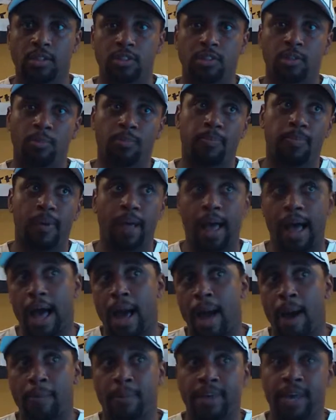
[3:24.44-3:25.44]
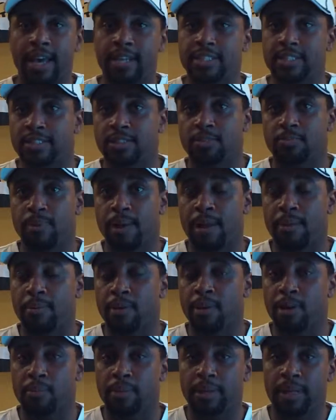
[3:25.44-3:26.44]
so I'm guessing it's probably
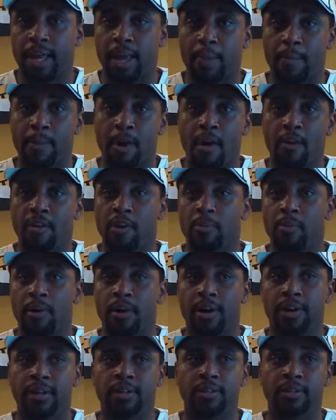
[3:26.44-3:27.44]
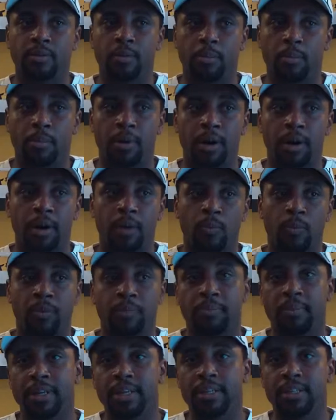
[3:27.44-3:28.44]
going to be like Mario Party, but
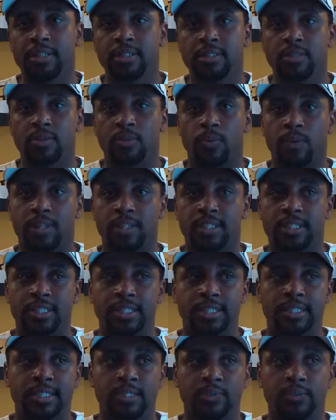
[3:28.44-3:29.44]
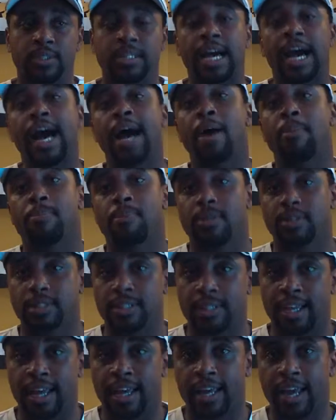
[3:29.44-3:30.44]
with Mii's, which is which I
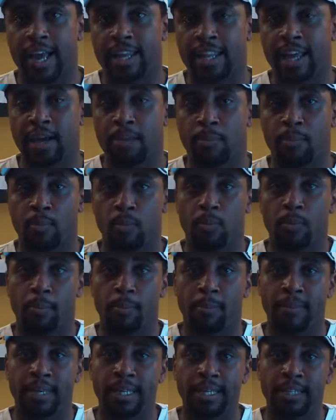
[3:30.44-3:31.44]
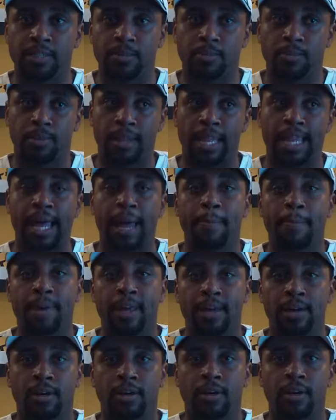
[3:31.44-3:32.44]
personally like. I like Mii's a lot
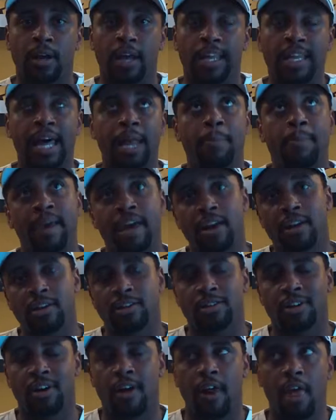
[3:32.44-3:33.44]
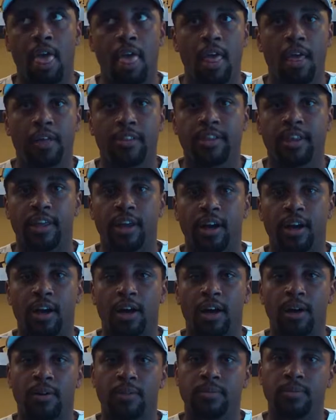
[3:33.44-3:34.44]
better, a lot better, sorry, than
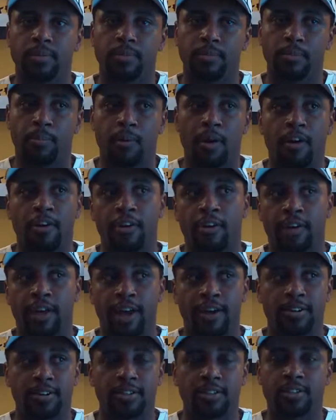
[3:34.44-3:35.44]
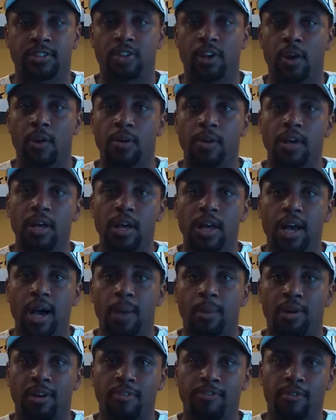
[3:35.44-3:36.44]
uh, Mario characters. So
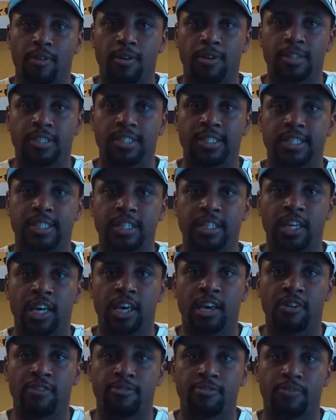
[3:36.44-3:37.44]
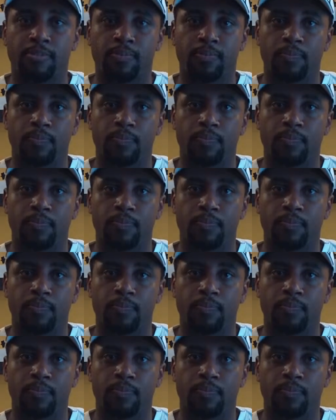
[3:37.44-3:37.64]
looking forward to see if